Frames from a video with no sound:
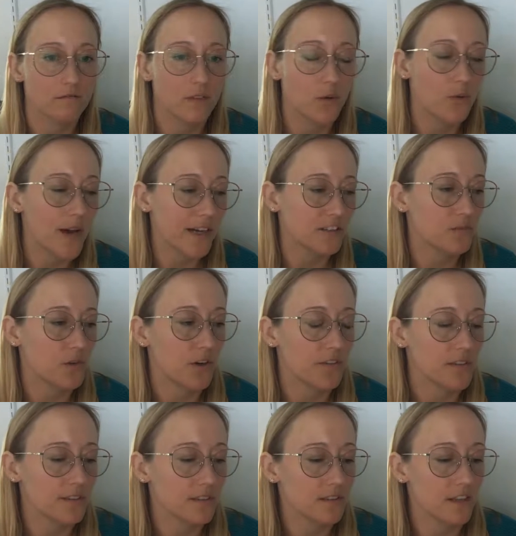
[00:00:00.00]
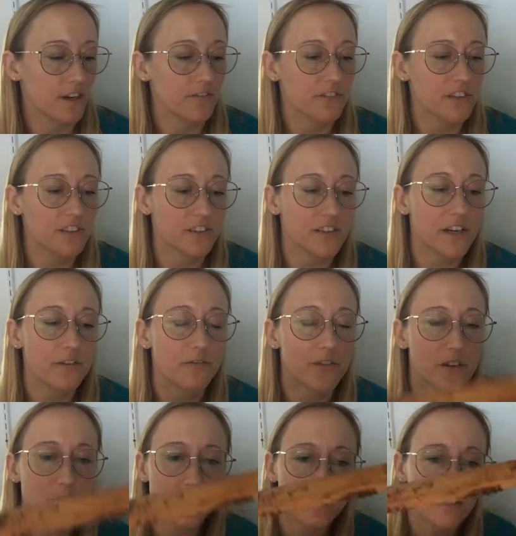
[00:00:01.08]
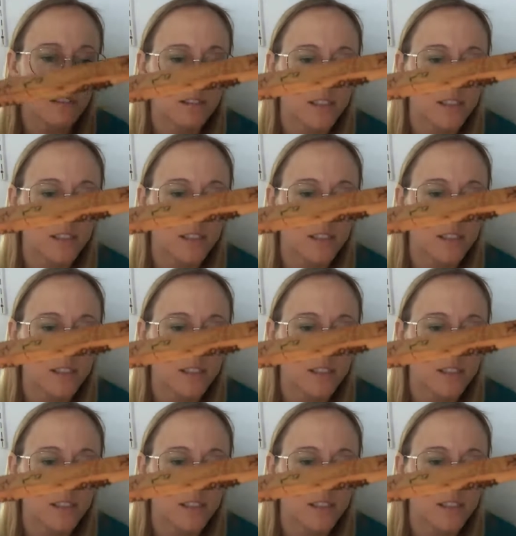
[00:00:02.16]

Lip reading: wax moth and stuff, because you have frames that look